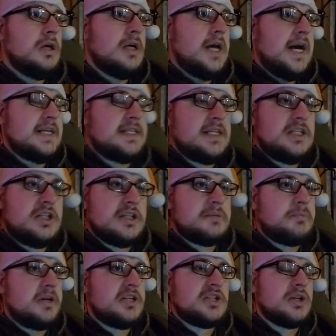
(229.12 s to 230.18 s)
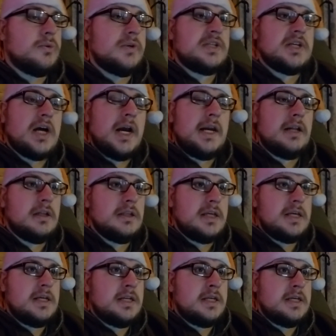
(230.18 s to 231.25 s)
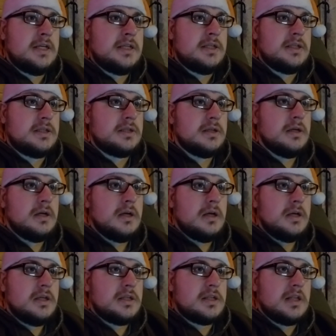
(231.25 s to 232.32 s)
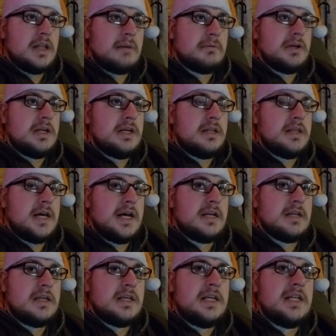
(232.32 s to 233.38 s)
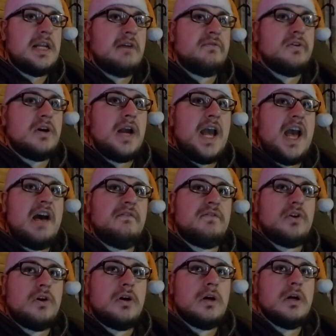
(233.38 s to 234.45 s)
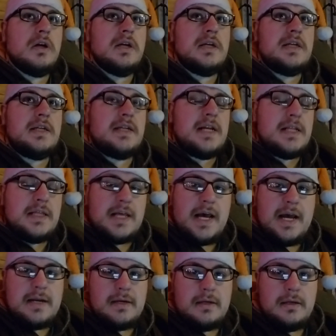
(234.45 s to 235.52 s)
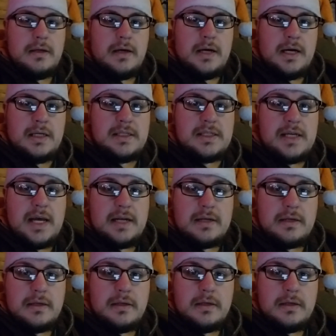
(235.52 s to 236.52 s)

has he just been so entitled in his celebrity that he never ever did that on set.